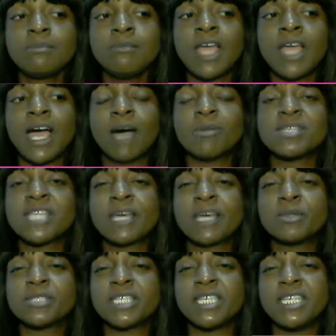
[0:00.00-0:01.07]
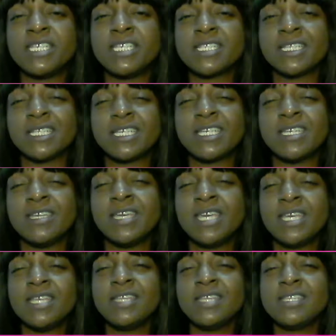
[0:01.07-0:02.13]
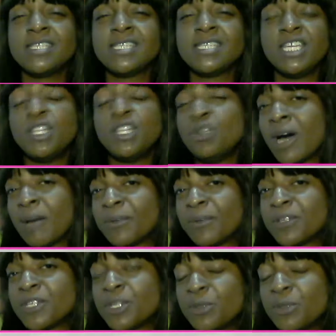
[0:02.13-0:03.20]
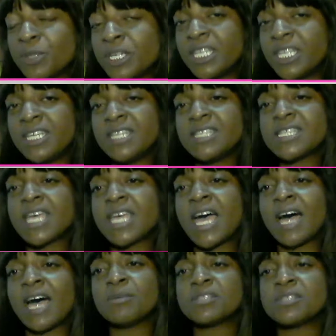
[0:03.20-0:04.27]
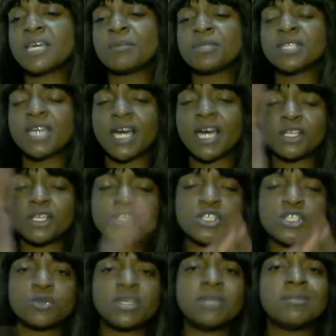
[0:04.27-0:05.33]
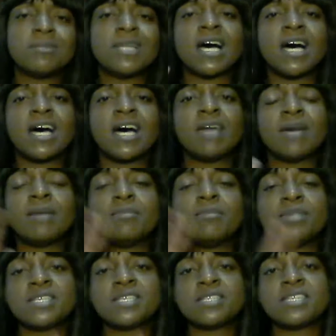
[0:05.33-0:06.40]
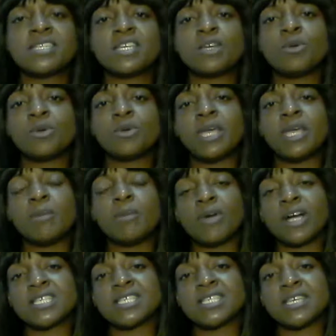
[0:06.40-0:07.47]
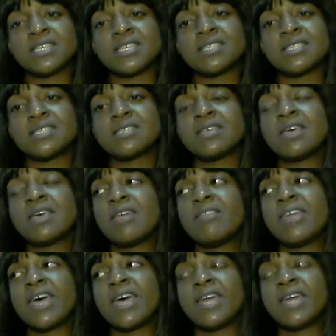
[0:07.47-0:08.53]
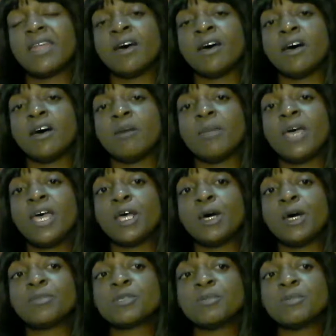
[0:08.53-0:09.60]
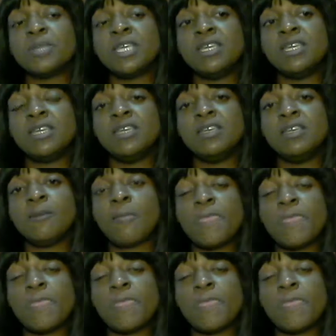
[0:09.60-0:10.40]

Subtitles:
was able to easily see new opportunities. I was able to kind of streamline my business and create processes that helped me,